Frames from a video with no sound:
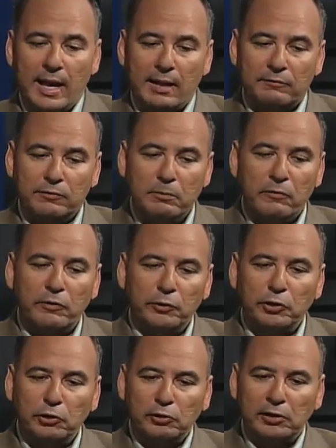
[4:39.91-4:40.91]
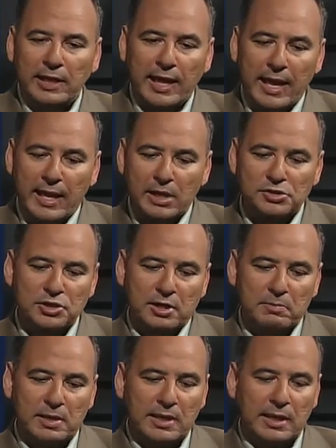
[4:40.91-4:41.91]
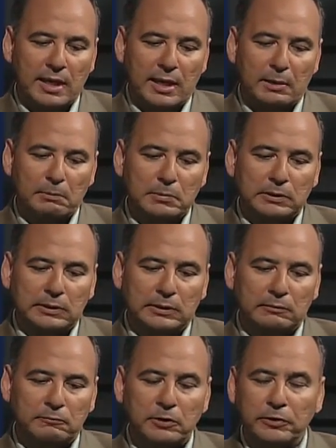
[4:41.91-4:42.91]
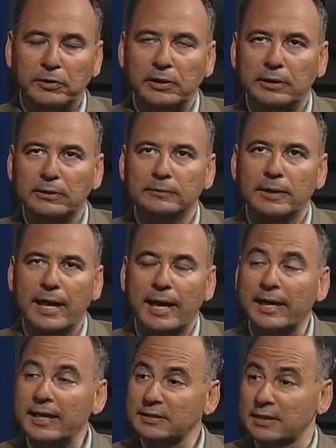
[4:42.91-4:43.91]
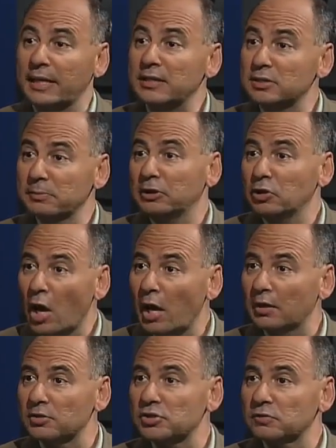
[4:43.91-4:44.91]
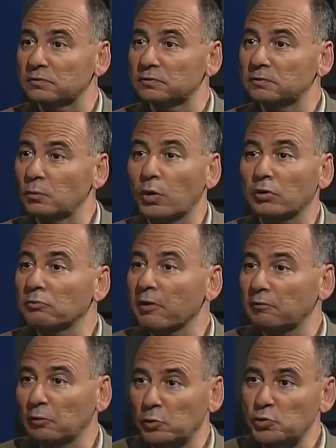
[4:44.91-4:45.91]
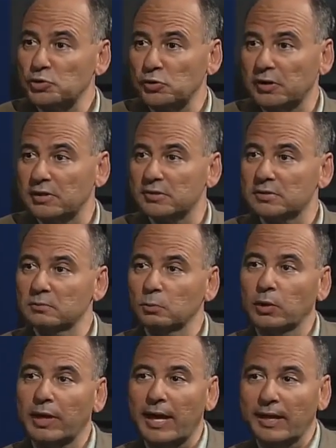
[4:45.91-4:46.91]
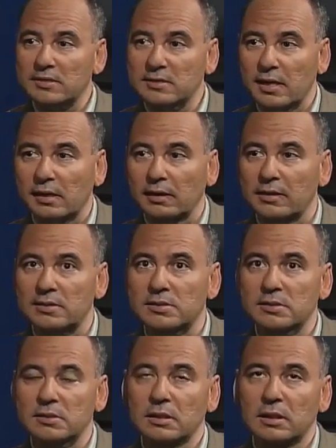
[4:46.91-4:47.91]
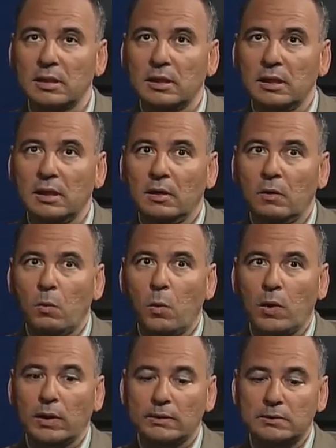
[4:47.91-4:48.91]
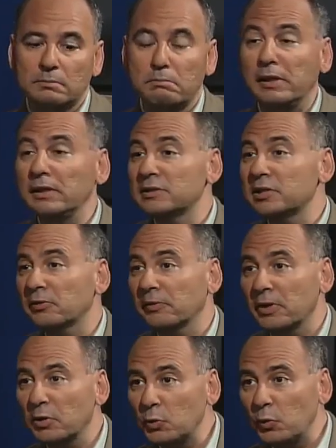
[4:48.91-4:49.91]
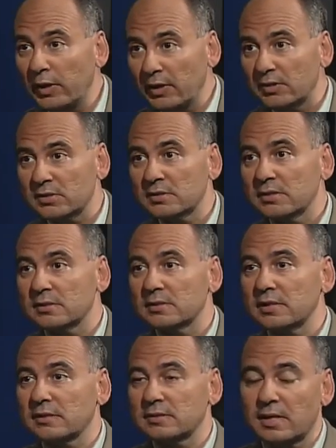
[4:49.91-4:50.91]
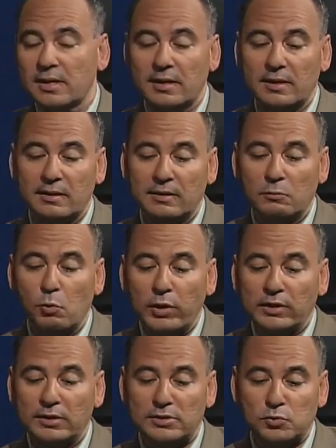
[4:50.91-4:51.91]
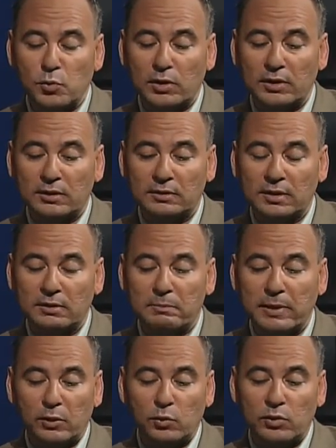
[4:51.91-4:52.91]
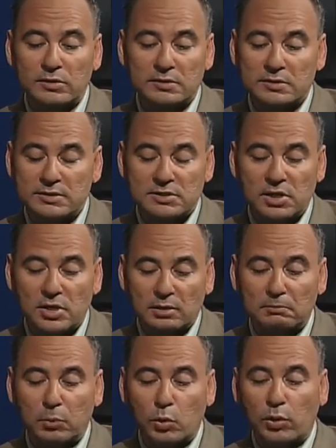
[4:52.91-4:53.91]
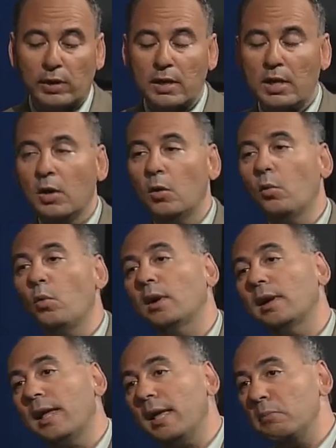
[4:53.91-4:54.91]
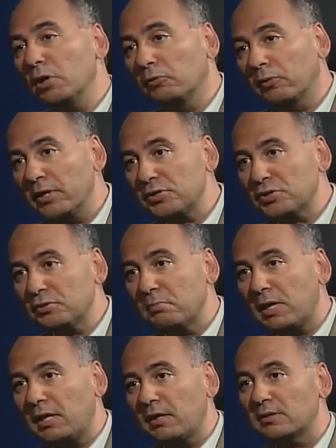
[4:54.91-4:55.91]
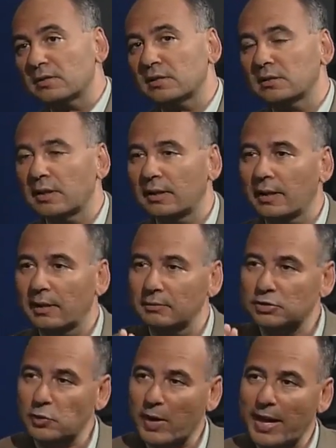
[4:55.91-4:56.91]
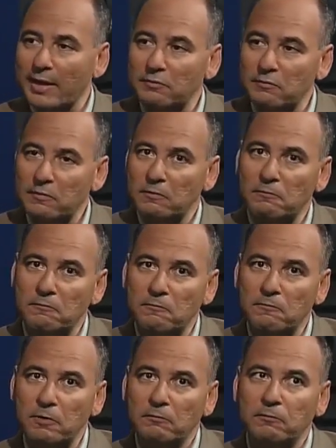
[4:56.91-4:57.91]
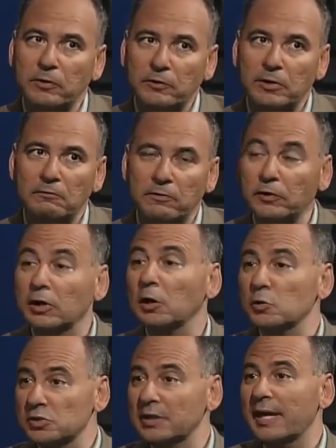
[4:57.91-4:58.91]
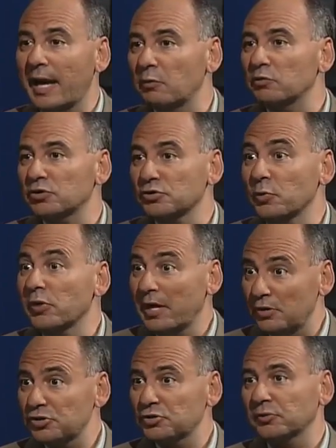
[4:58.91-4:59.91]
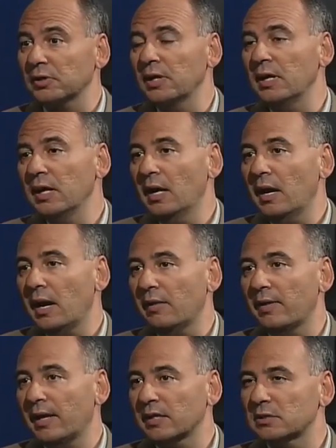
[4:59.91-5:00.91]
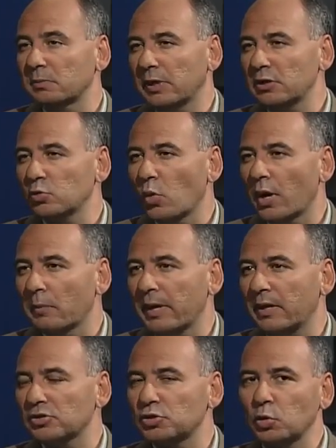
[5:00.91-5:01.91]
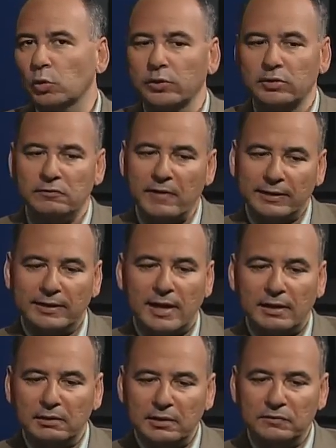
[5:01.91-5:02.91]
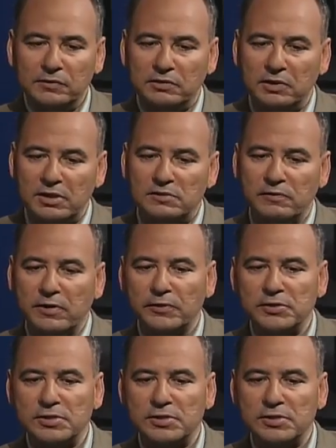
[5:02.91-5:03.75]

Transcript: from a very early age, I became I gained an intimate knowledge of what a revolution is, what exile is, what military coup is, as I witnessed one in Peru as a young boy, what emigration means. And so I had a very, very close encounters with history, and that explains why I'm a historian. The fact that I lived in these various